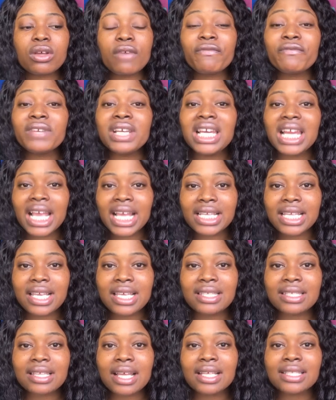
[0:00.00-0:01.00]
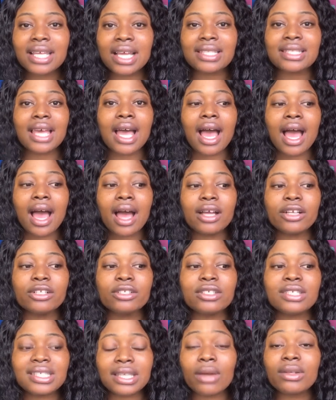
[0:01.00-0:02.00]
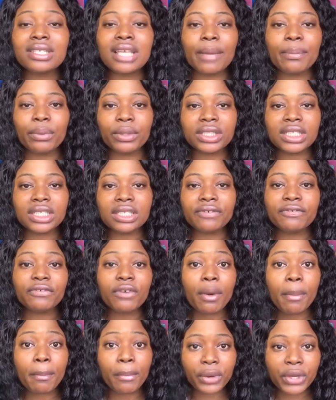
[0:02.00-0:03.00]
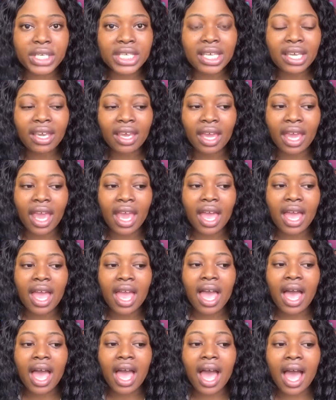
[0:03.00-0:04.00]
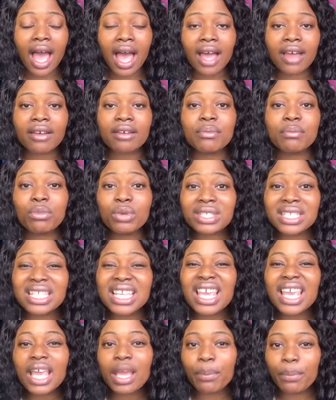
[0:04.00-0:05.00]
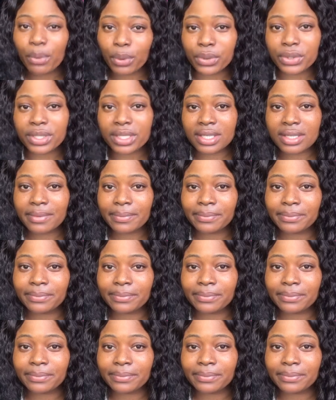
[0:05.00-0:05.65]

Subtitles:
of ladies that sell their body for money here are mostly Igbos.